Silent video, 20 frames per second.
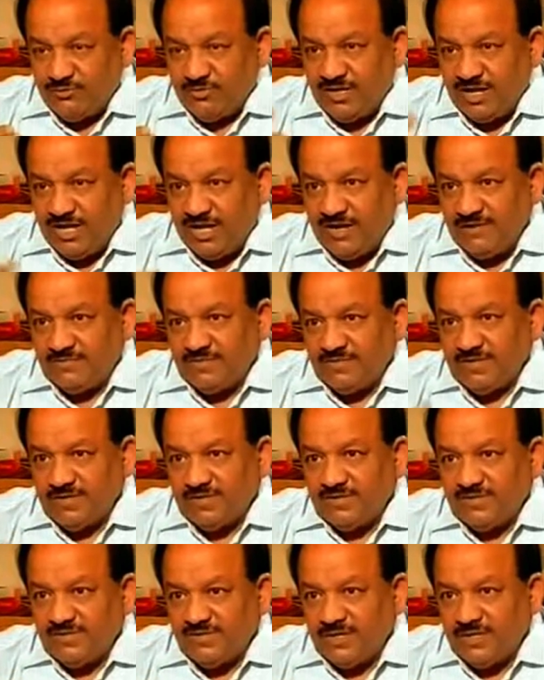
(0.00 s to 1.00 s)
who will have
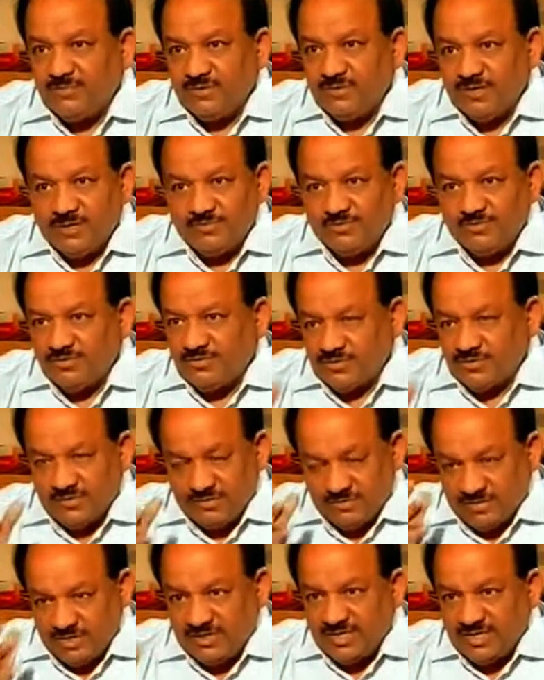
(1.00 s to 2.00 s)
symptoms
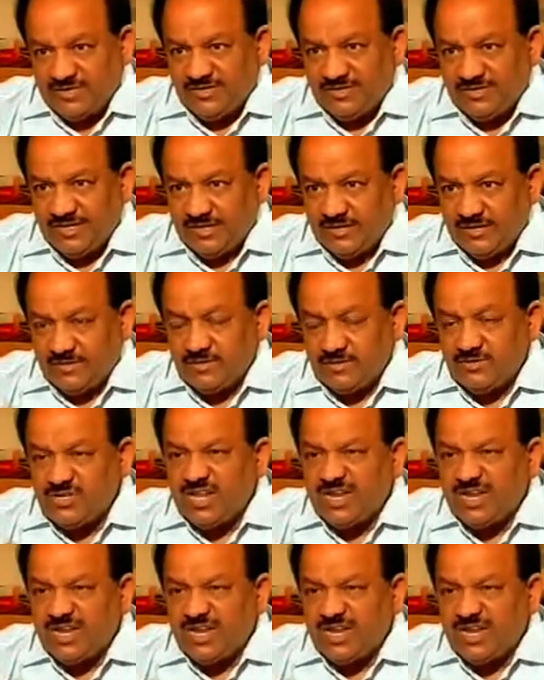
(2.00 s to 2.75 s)
uh, suggesting